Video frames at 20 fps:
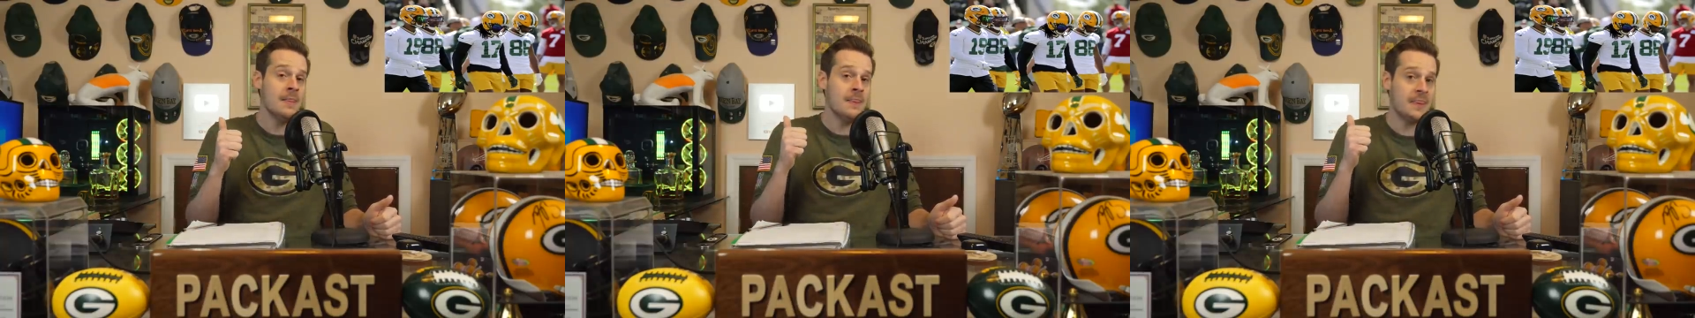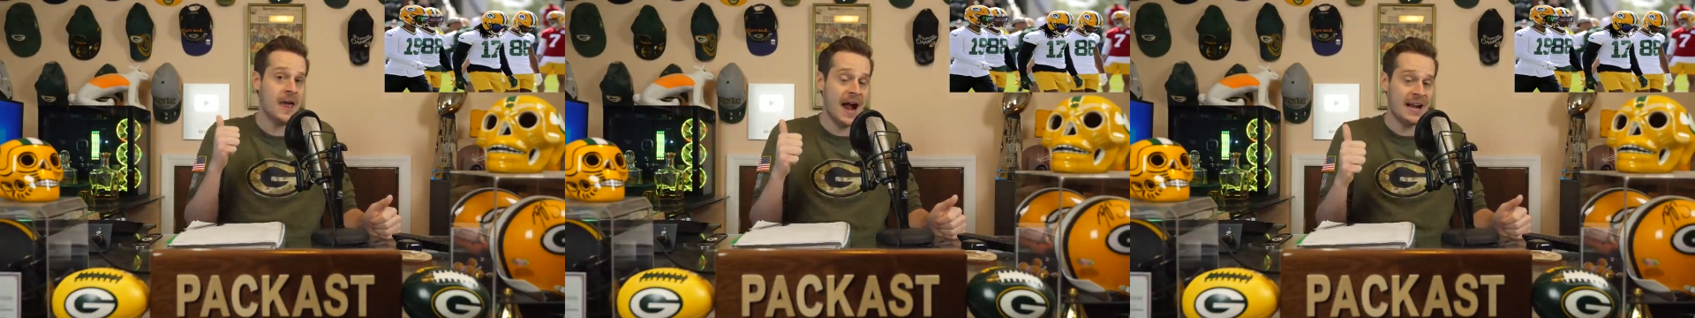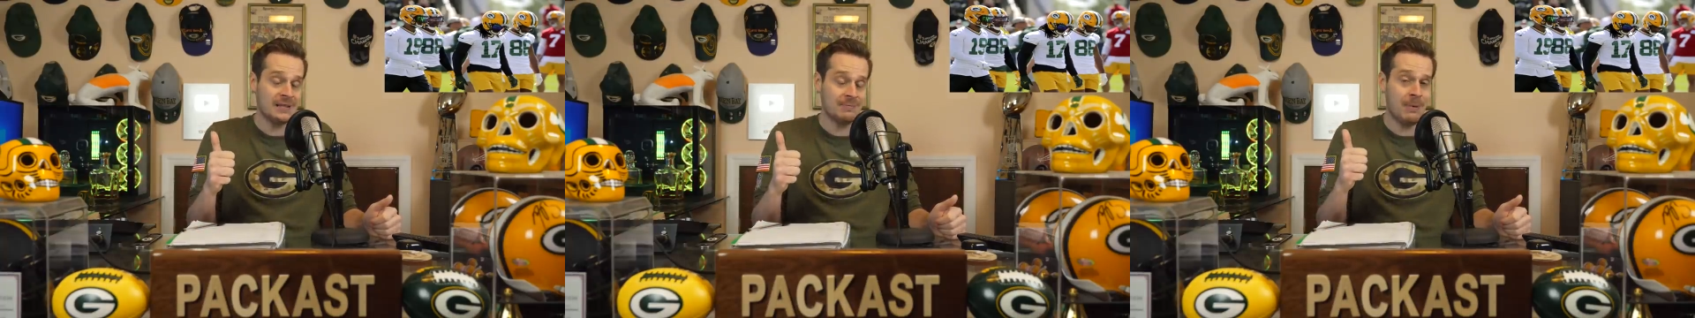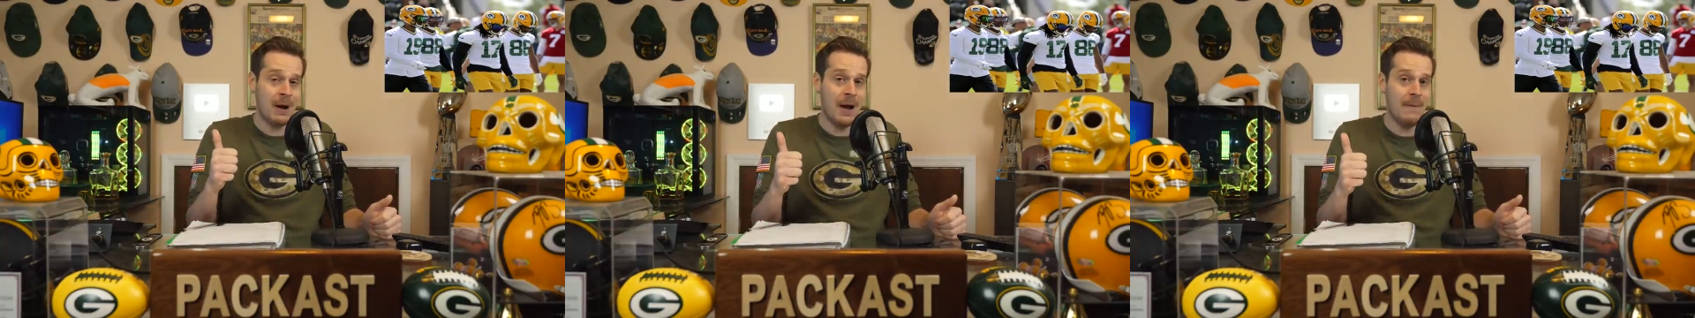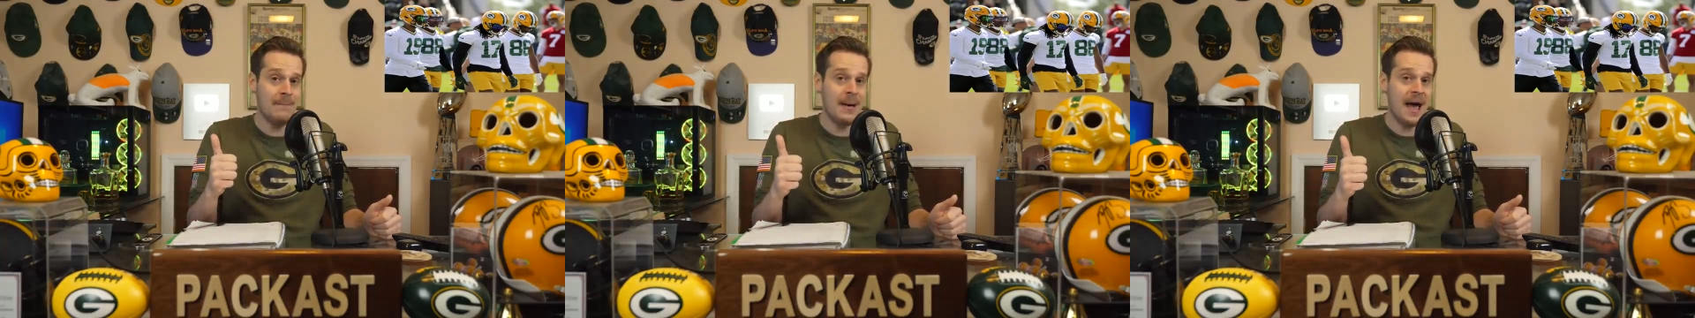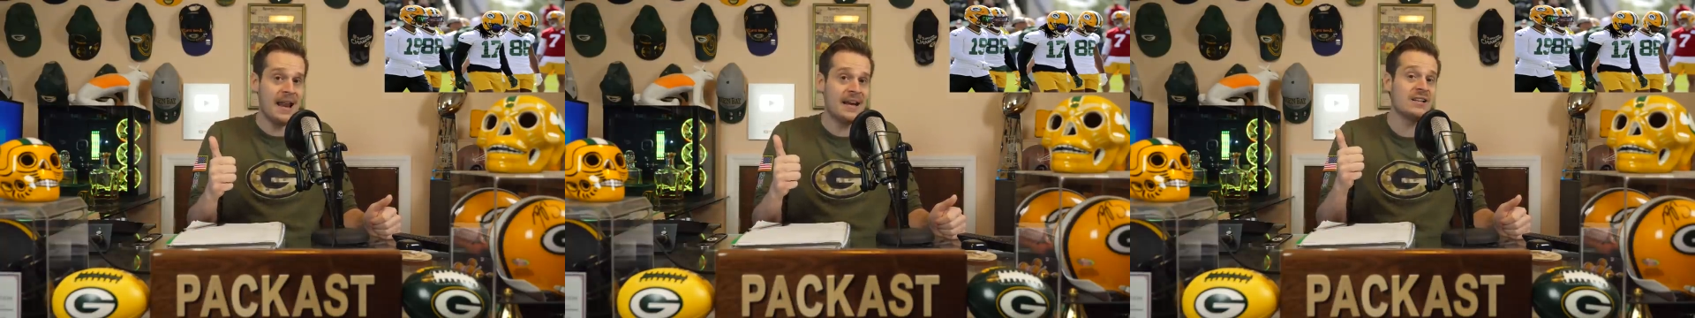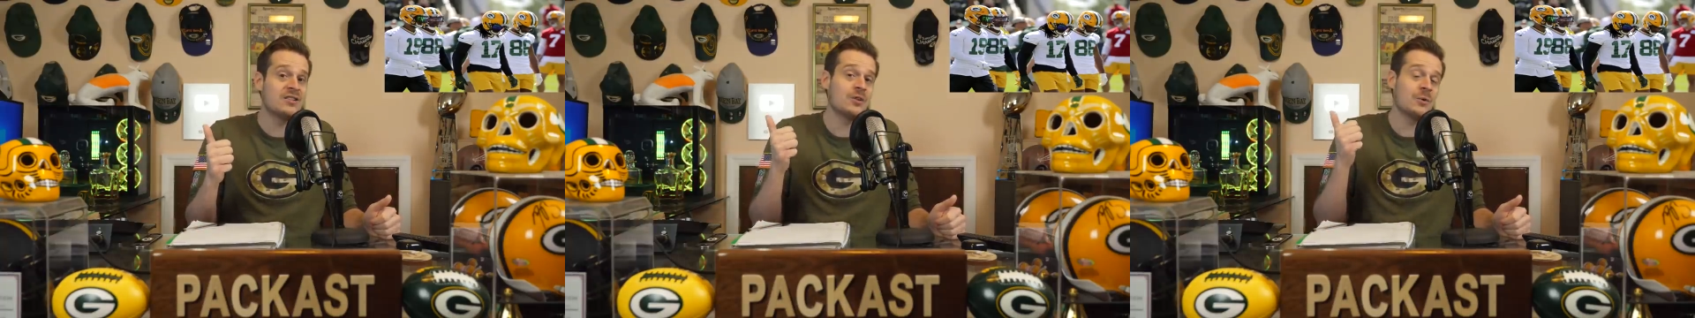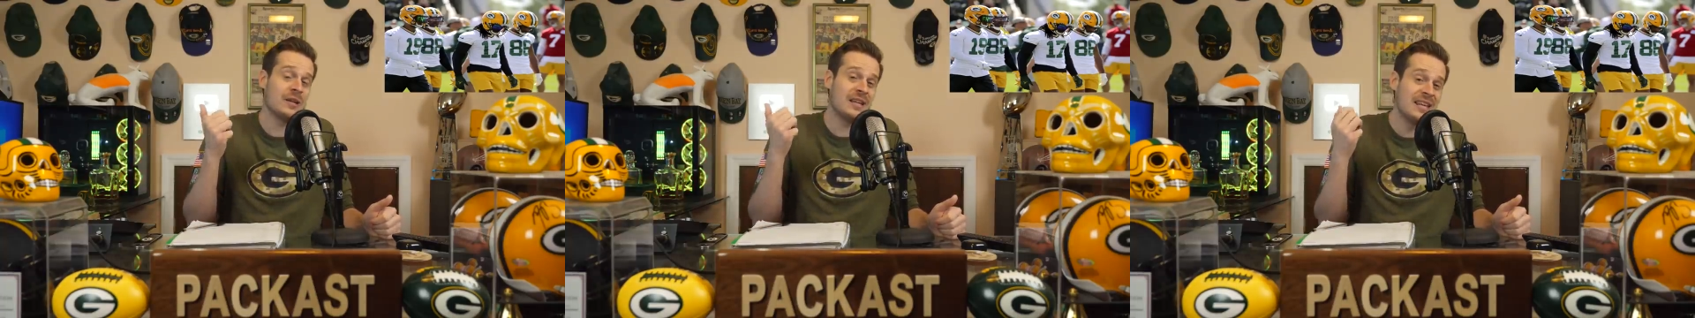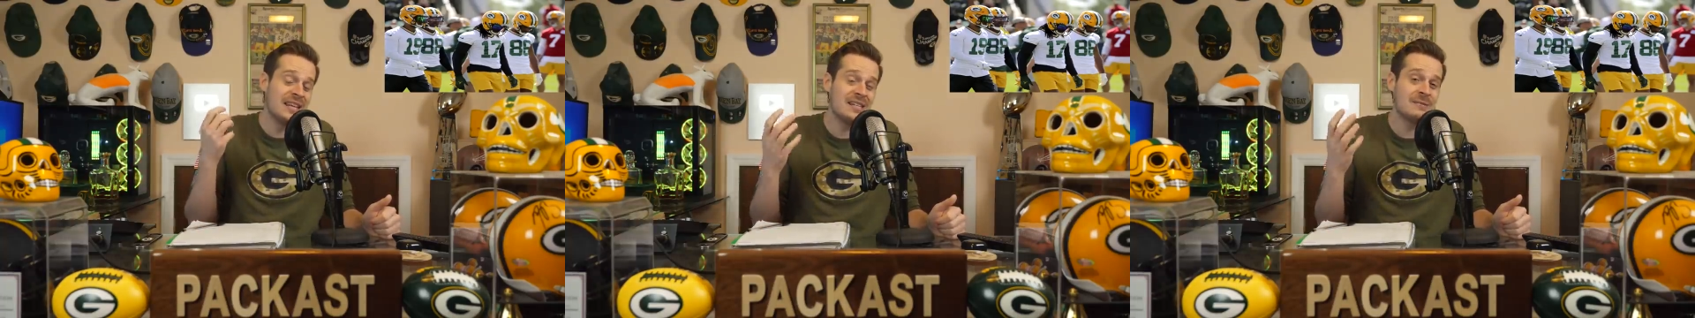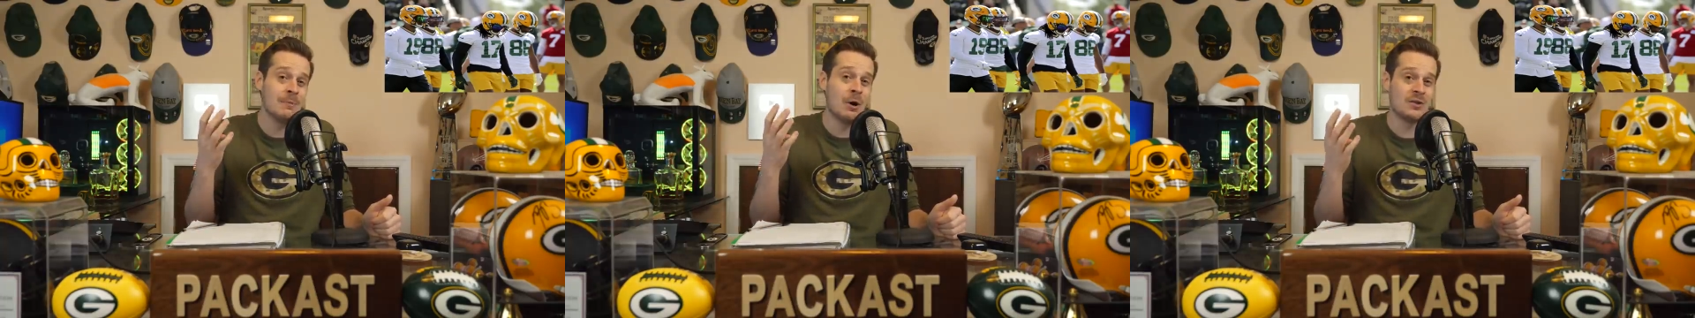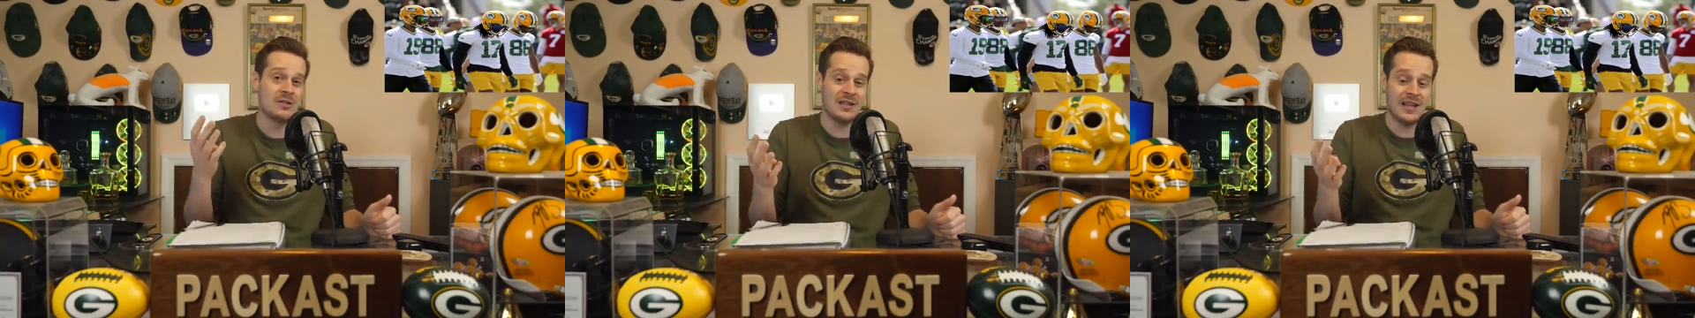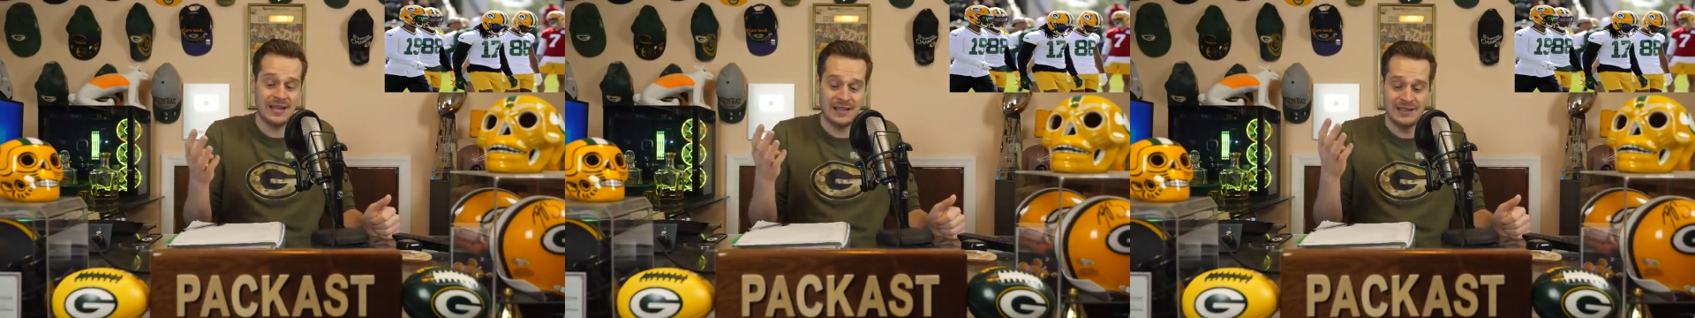That's problematic, so he's most